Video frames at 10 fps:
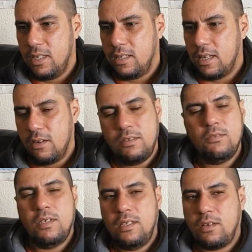that the only
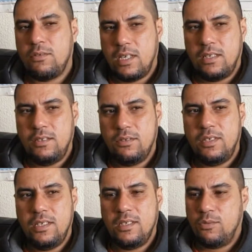way they could get into
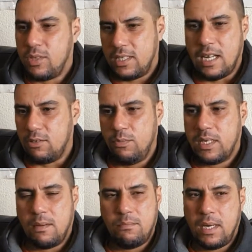T-Zers was now to
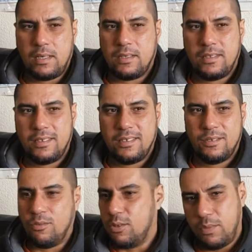become punks
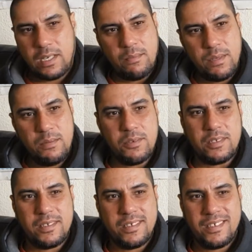or to become b-boys.